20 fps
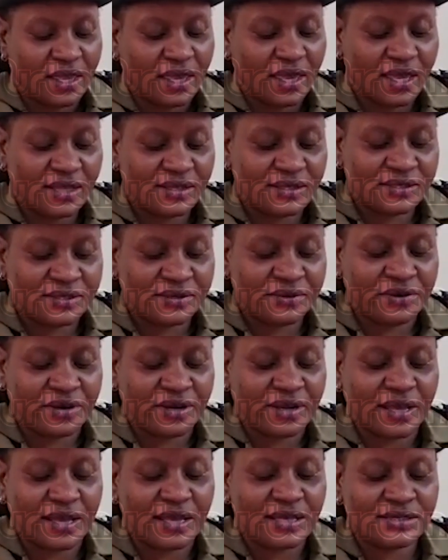eight
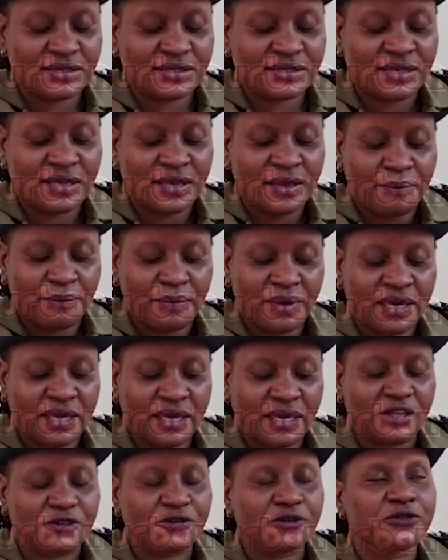serious,
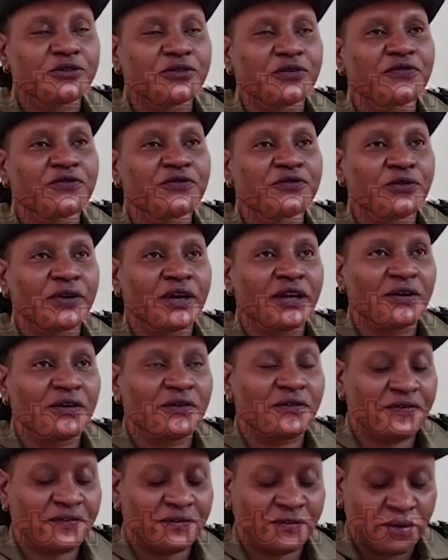making a total of
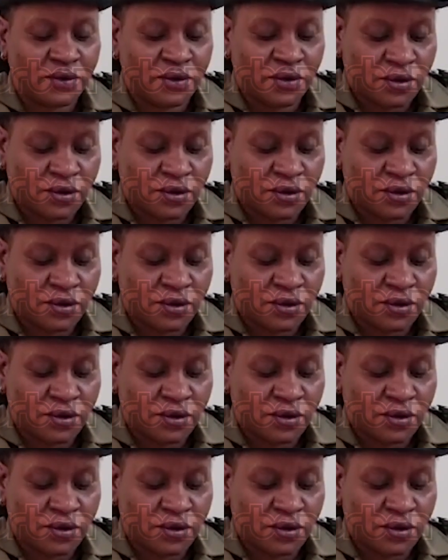12